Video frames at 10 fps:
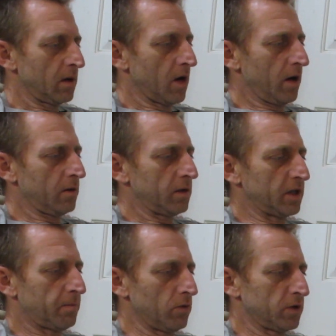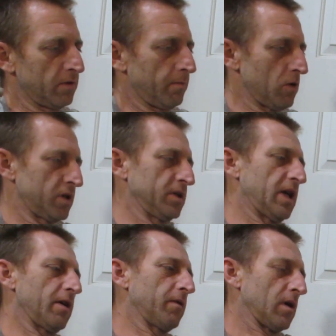Non-dispositive motions,
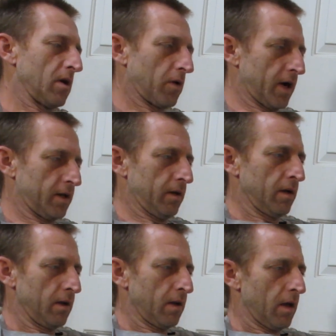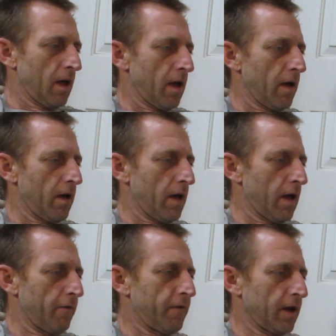if granted,
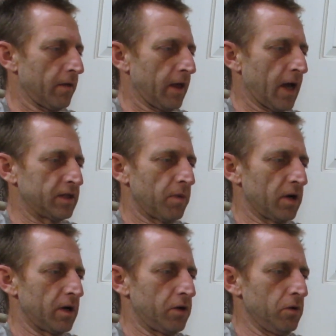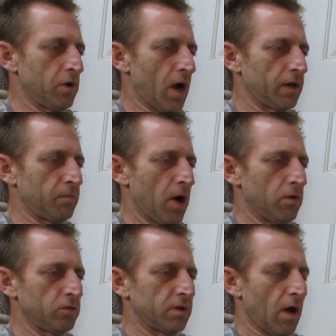affect the case but do not
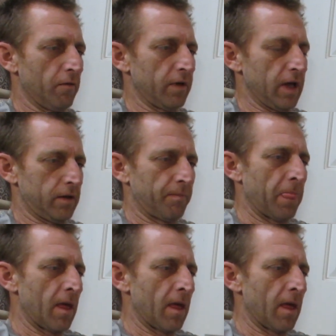dispose of it.